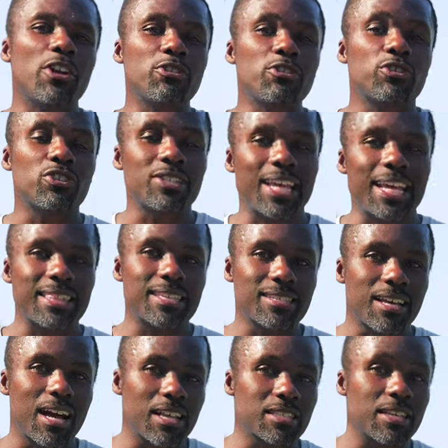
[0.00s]
understand this
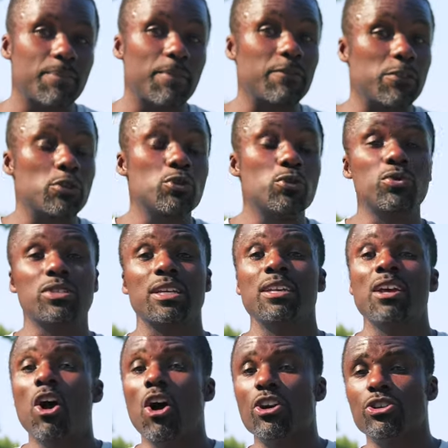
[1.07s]
concept and you used it
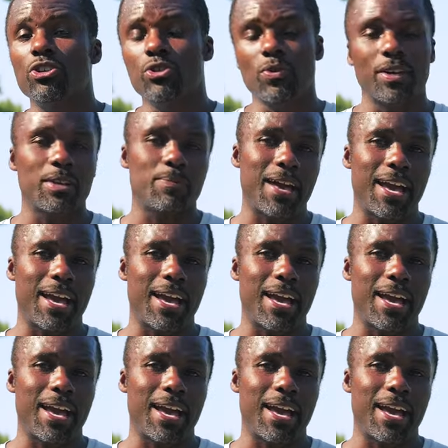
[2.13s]
on your two-handed